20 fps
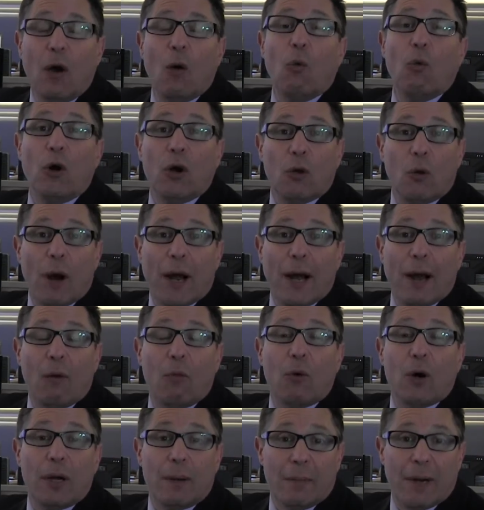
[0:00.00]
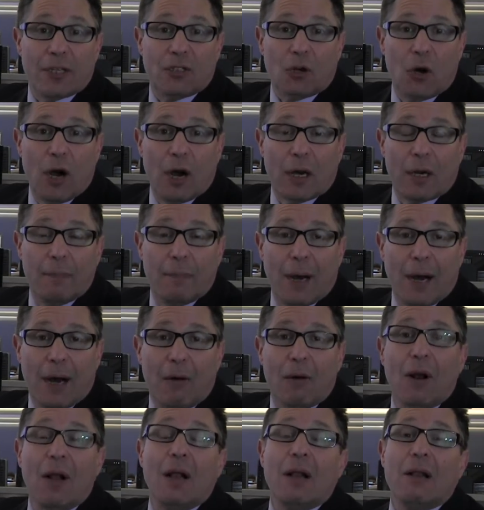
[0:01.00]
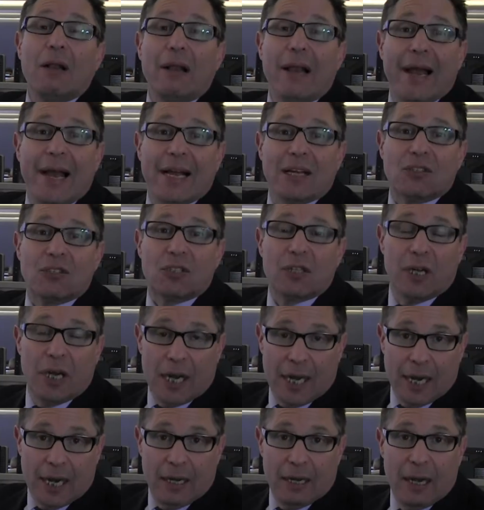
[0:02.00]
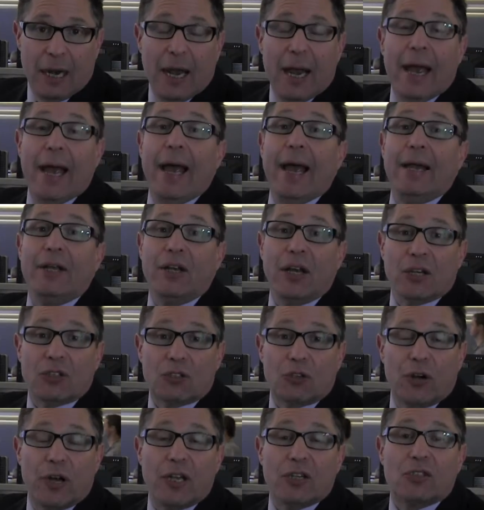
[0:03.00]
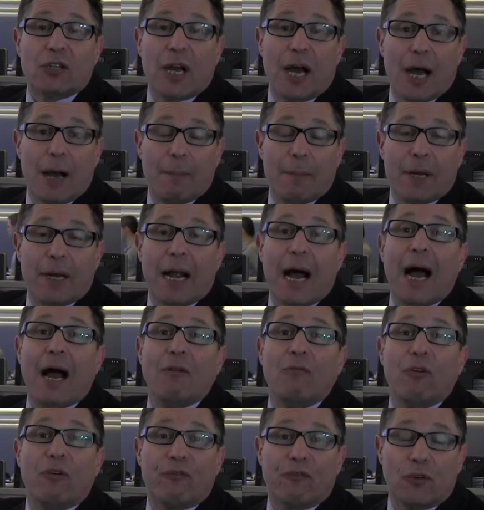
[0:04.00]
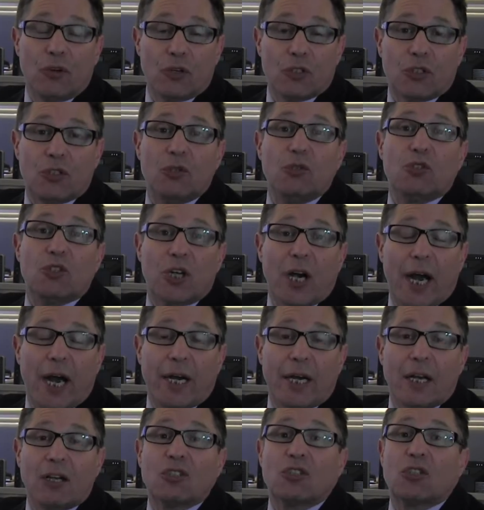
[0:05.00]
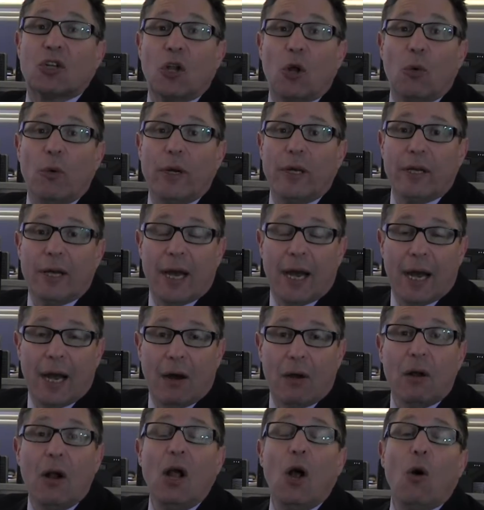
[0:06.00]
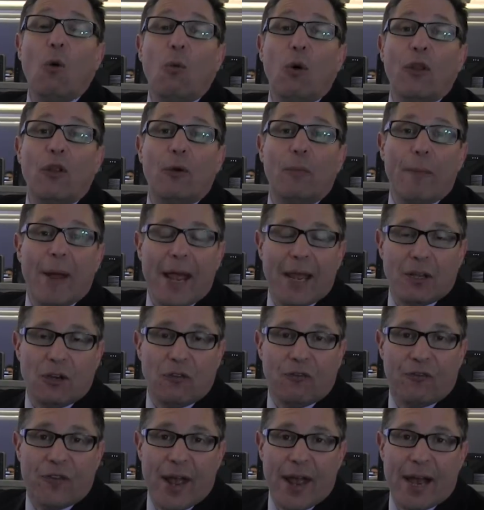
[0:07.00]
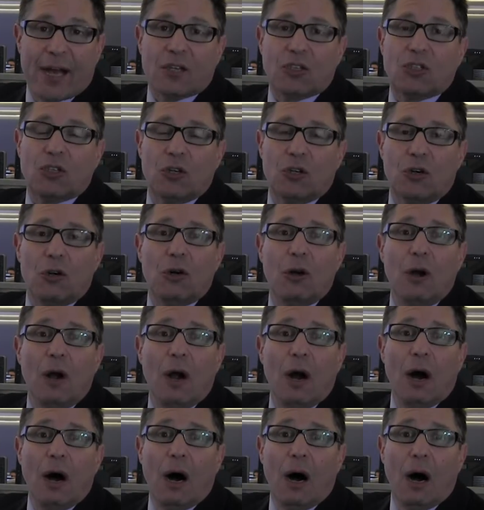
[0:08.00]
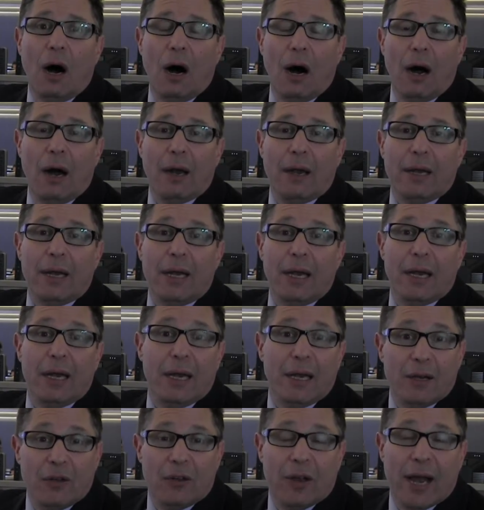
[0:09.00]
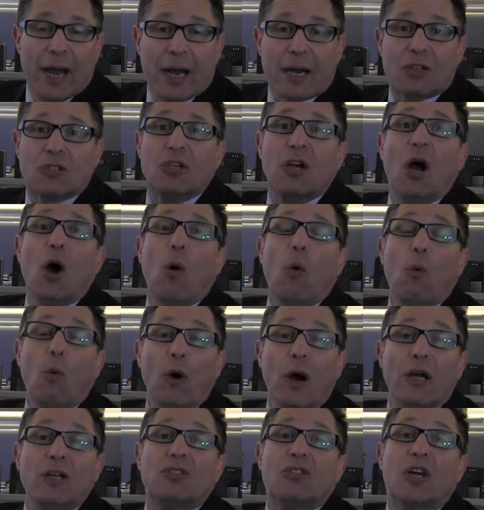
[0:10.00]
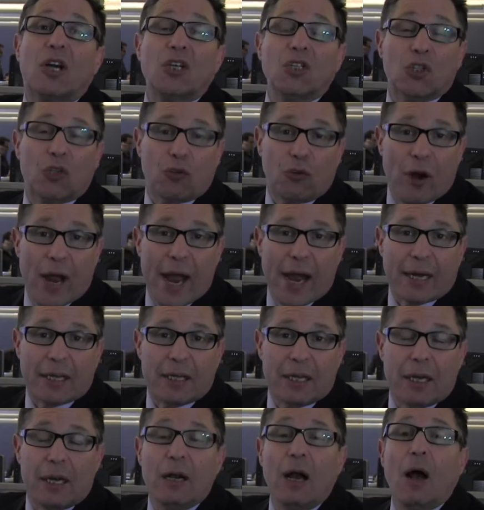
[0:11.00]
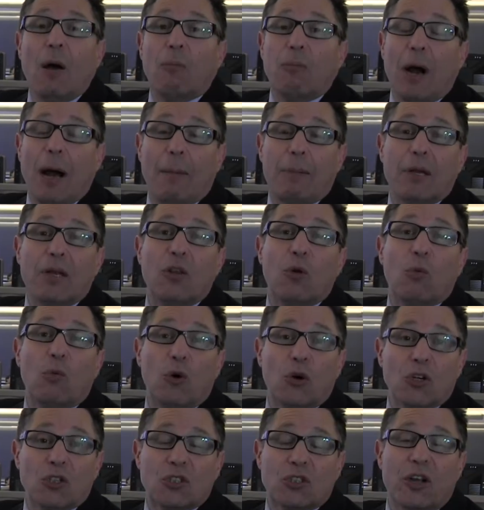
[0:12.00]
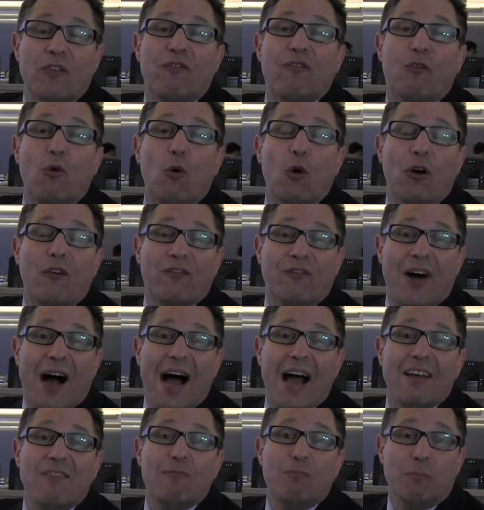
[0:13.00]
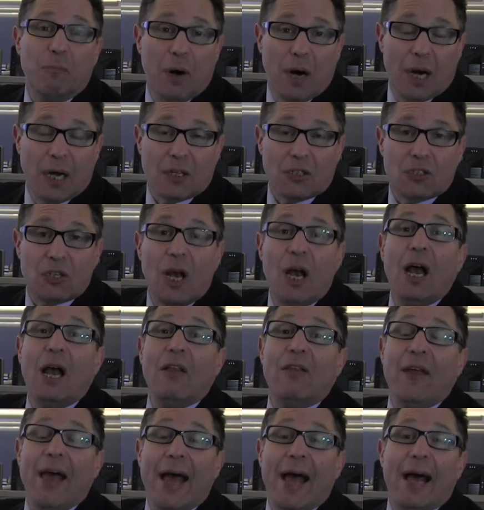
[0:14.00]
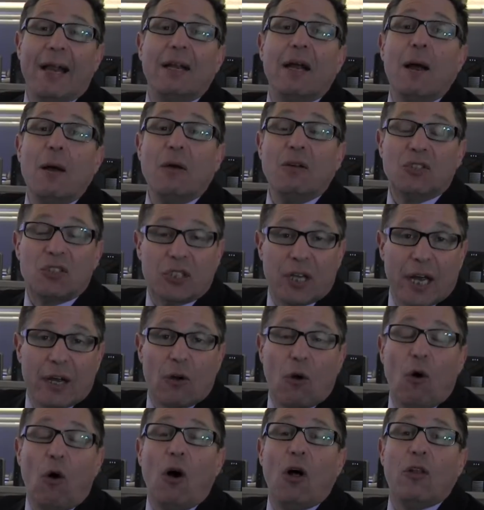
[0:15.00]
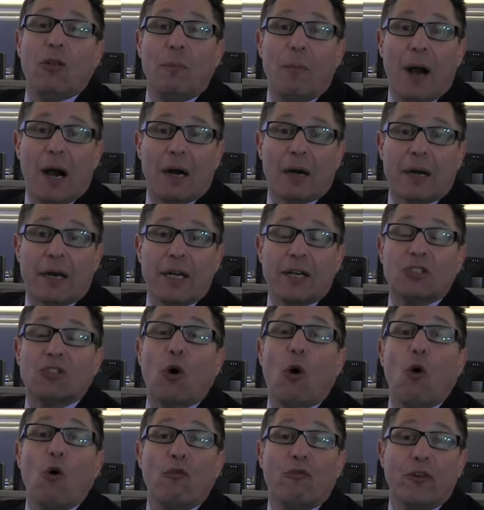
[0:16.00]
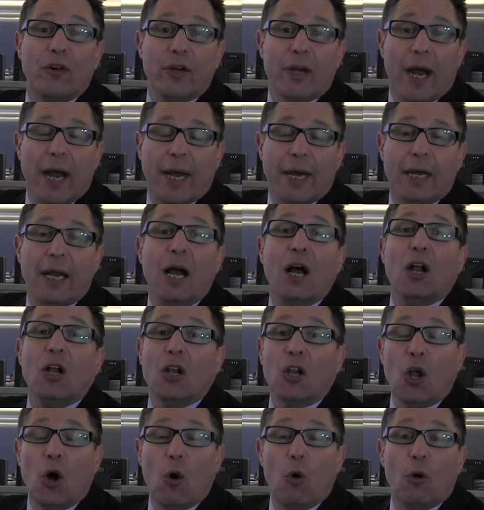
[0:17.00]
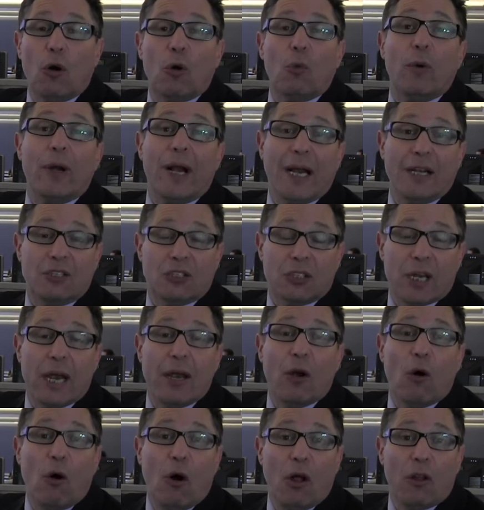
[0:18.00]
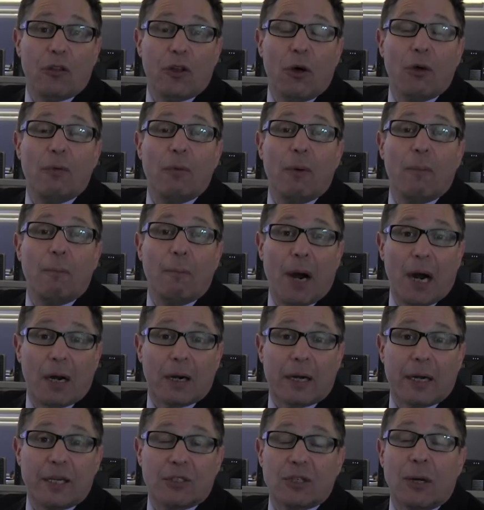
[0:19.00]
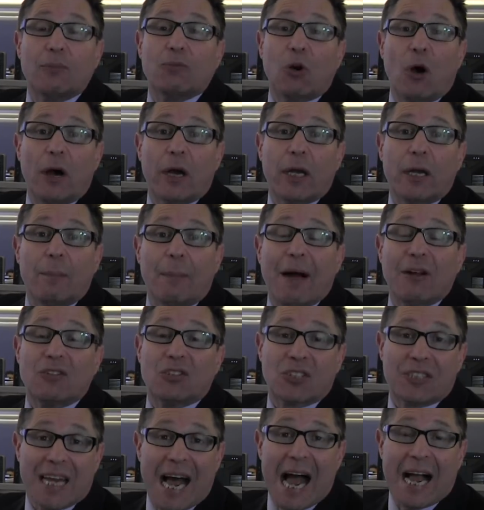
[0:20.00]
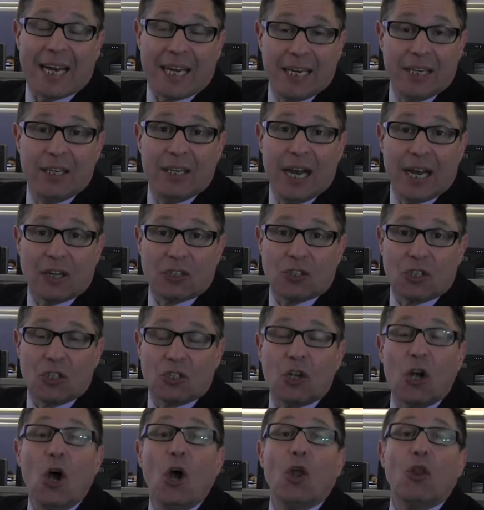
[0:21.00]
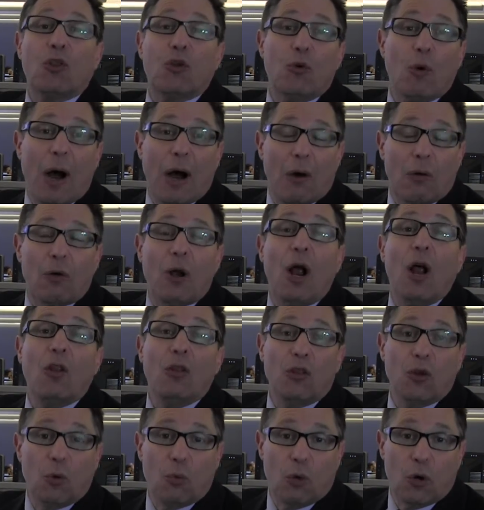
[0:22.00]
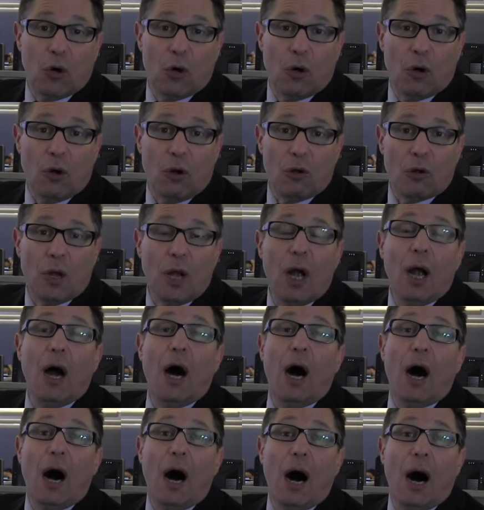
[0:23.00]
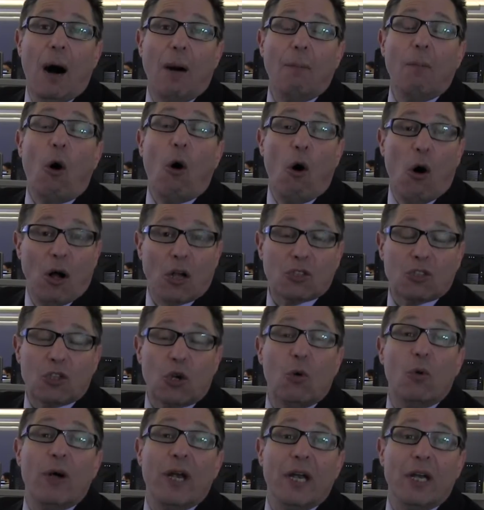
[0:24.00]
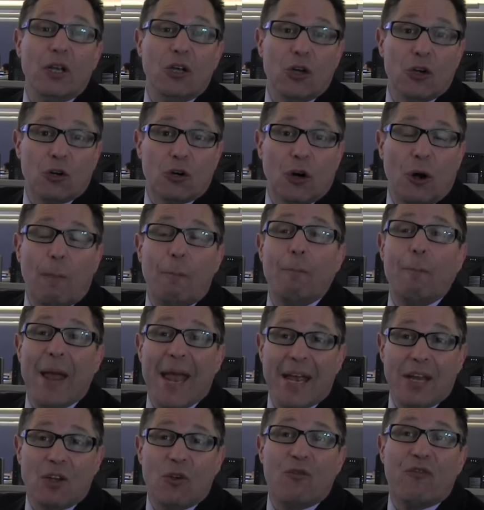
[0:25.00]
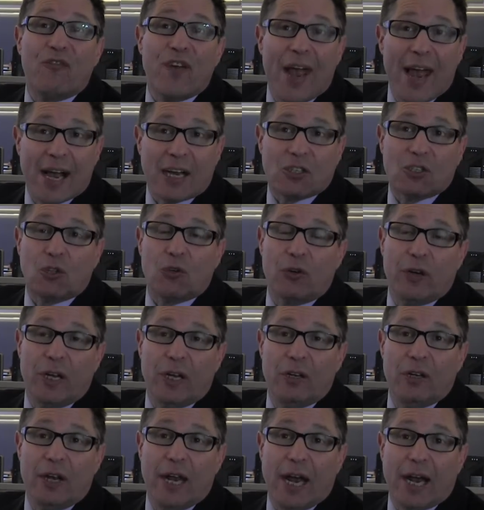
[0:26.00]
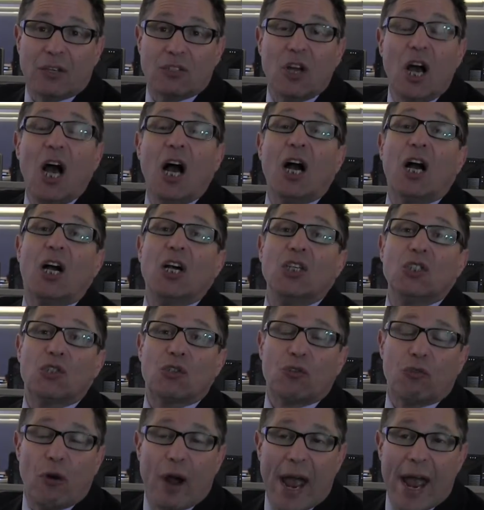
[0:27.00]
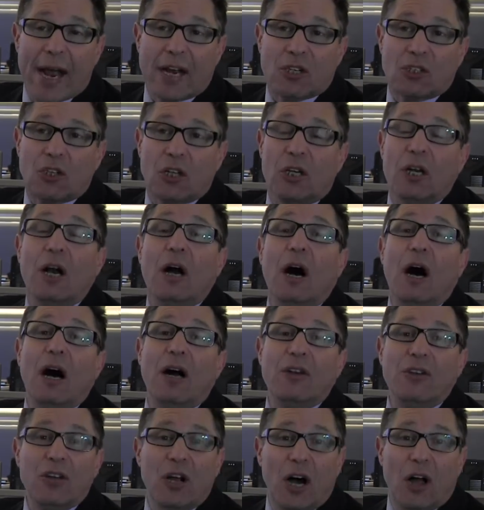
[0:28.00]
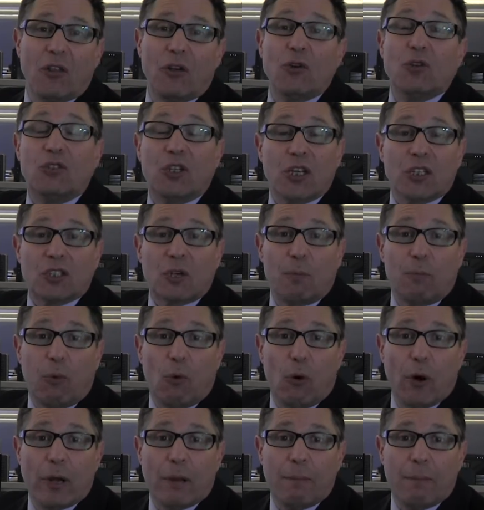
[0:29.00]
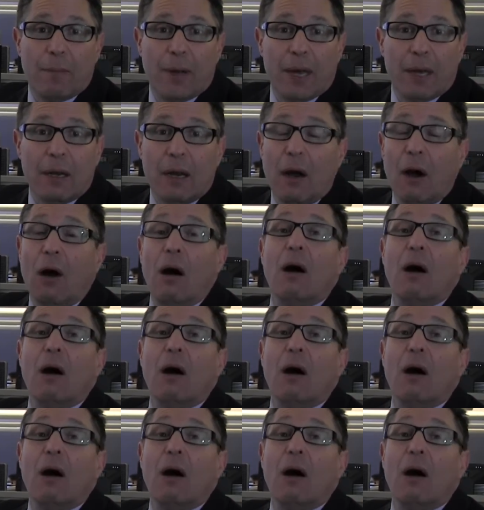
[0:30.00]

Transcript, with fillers: What do I what am I talking about? Last night and yesterday's comment, I referred to China slowing down. Well, their manufacturer uh, index was contracted, probably the worst in four or five months. That sent all the markets overnight lower. When I say all the markets, I'm talking about stock indexes throughout the world. Um, also in Europe, manufacture index, contraction, another disappointment.